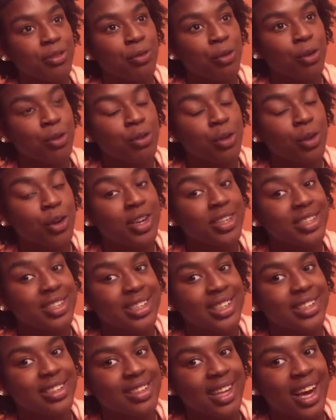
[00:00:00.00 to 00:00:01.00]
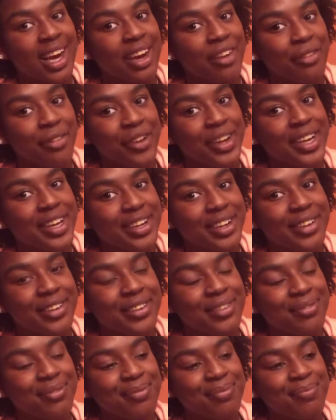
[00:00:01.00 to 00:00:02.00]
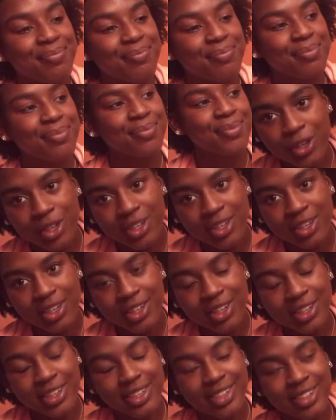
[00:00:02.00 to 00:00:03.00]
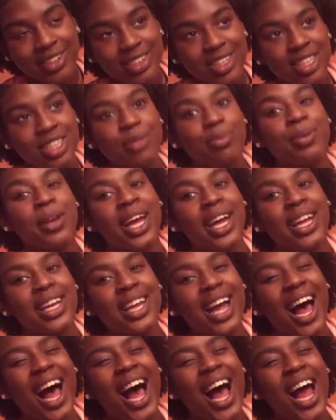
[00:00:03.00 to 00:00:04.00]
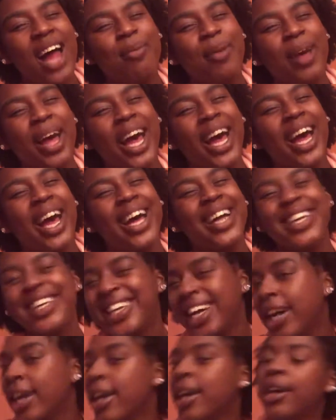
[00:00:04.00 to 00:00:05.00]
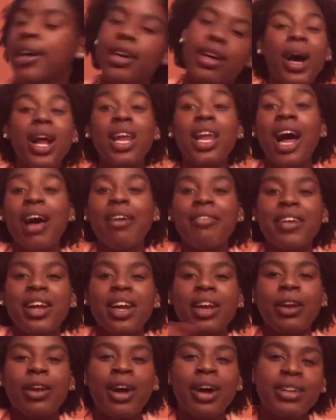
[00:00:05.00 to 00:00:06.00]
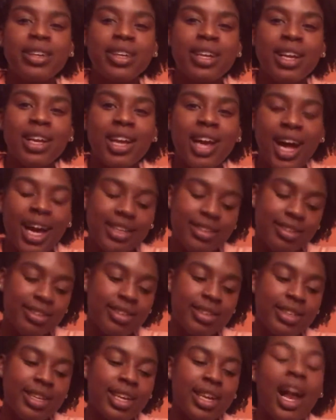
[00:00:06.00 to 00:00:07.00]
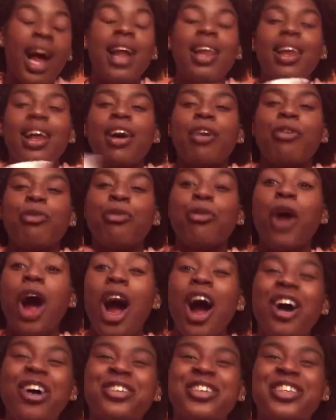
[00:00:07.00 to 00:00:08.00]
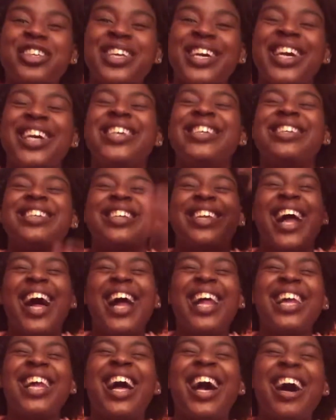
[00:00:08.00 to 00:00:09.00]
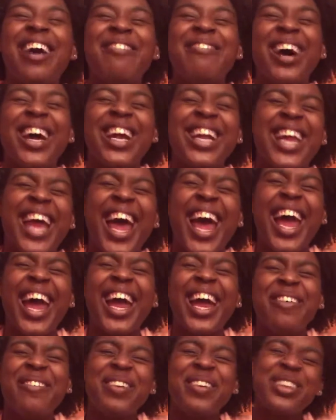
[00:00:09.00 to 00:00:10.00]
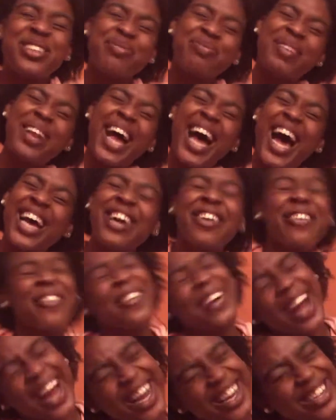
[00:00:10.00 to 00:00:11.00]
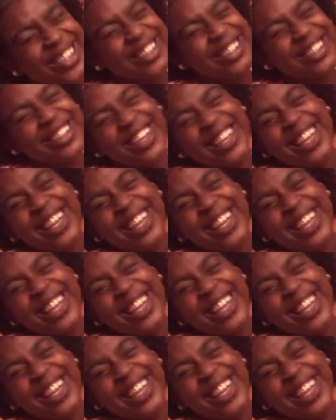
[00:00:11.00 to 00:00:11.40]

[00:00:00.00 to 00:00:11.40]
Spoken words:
Rose quartz is not real. Spoiler alert, she's pink diamond. But love it nonetheless. And I love roses. And I love my name. It's Black Rose.